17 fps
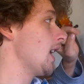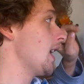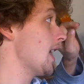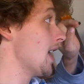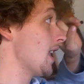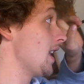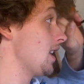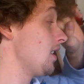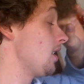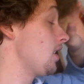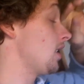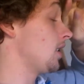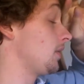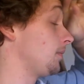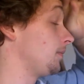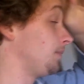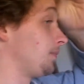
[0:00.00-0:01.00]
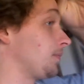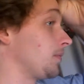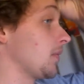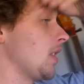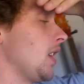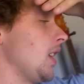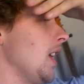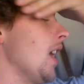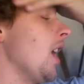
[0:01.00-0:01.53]
And um,
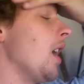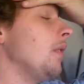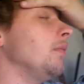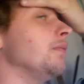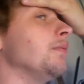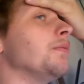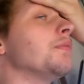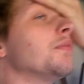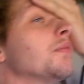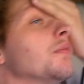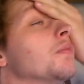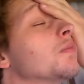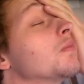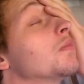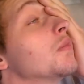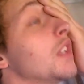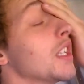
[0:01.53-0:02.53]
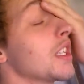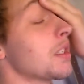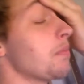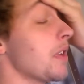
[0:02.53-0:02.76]
yeah that's